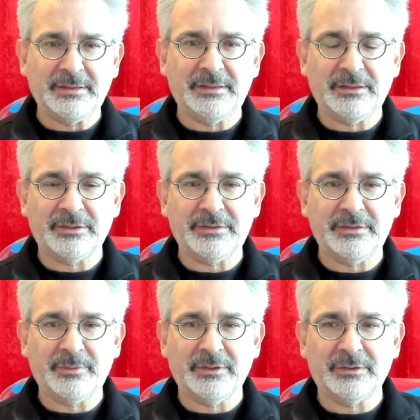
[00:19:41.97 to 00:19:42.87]
The
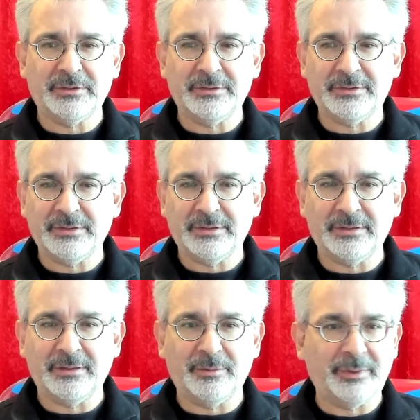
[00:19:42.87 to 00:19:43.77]
RC brothers
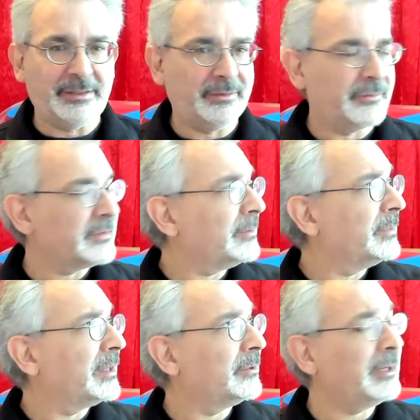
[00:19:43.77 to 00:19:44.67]
are waiting for some
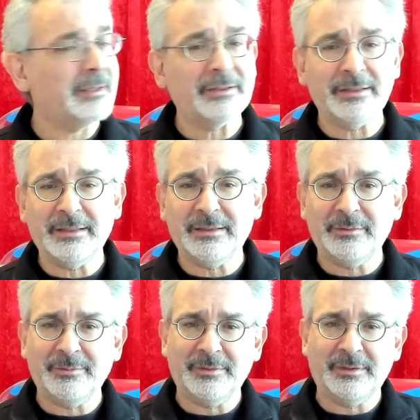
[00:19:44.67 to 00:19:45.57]
better weather
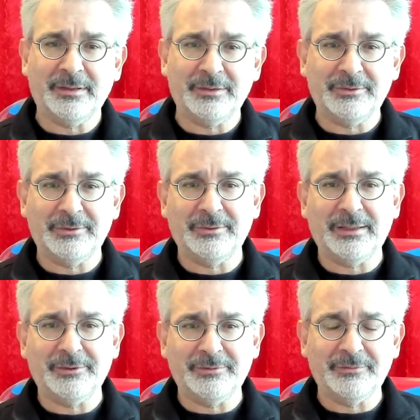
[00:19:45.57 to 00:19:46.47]
again to go
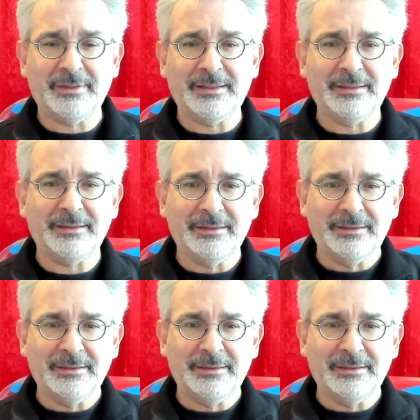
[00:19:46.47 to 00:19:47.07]
out and fly.